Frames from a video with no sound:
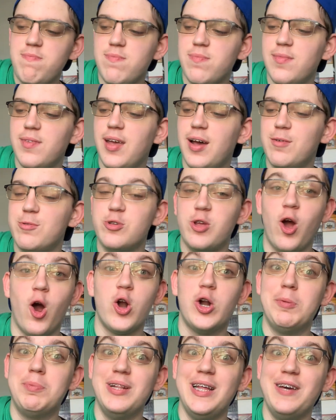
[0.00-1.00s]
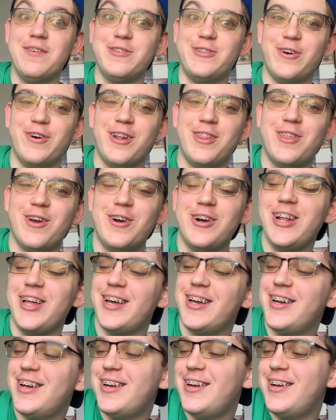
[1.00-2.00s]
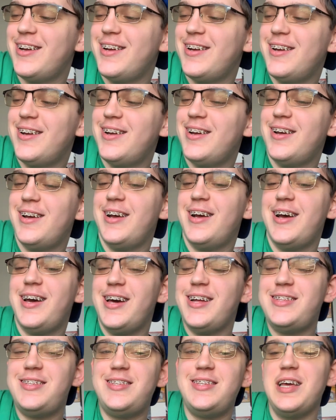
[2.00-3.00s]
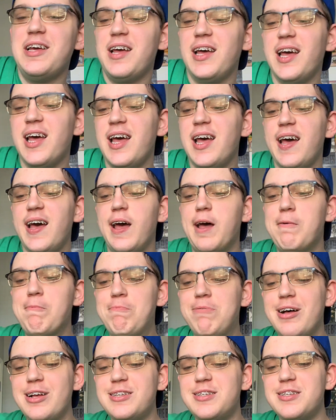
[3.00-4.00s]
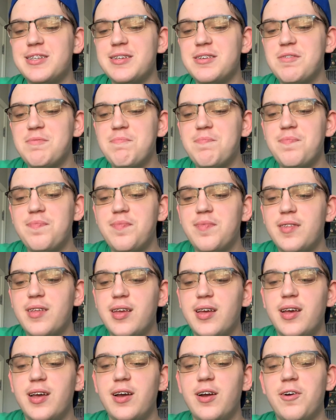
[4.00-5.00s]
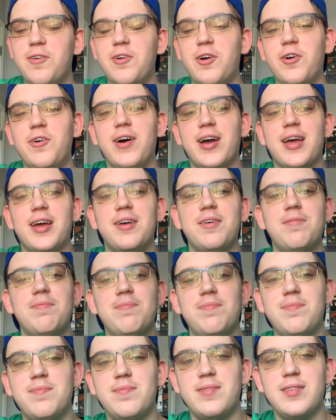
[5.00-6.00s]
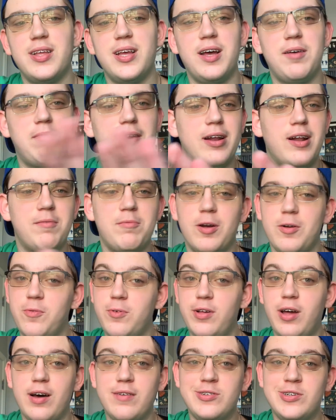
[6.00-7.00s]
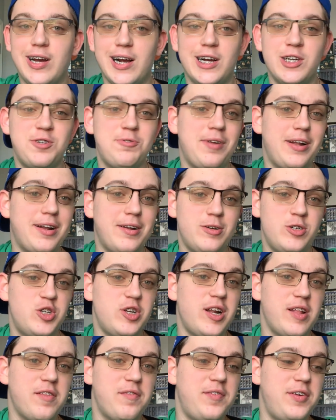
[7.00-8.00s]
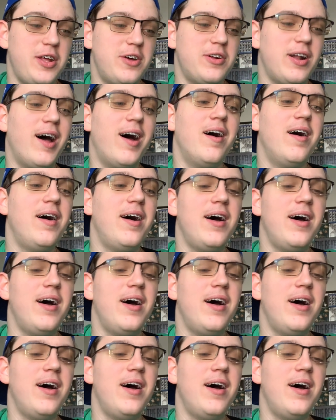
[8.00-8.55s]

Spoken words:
It's hard to believe it's already 30. And plus, real quick, I'm getting really off track. I should end the video now.